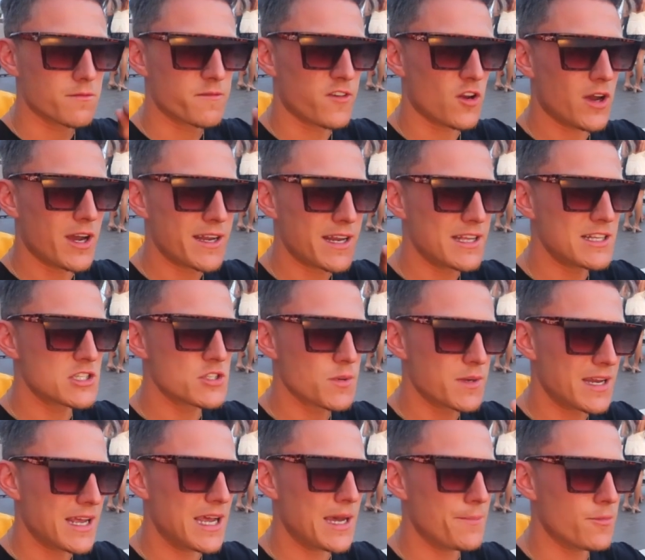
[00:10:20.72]
flying into
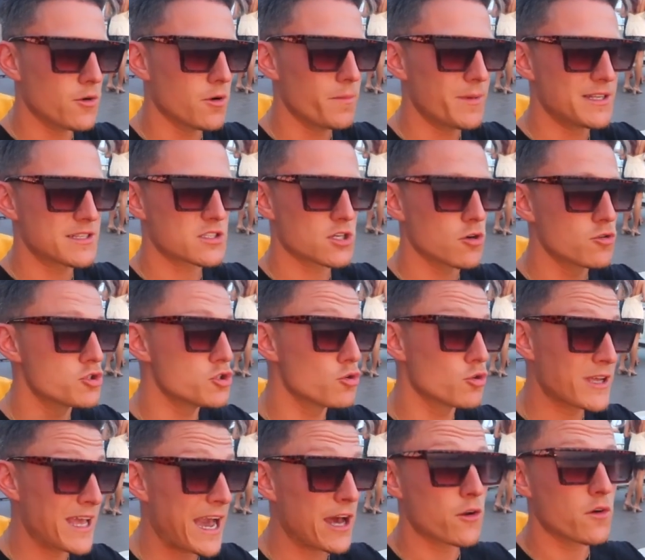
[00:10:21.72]
an airport, being told you
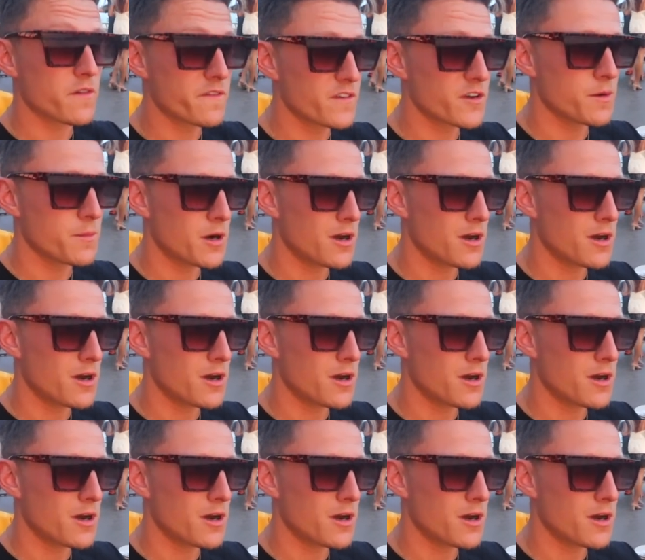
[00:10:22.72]
cannot mm. film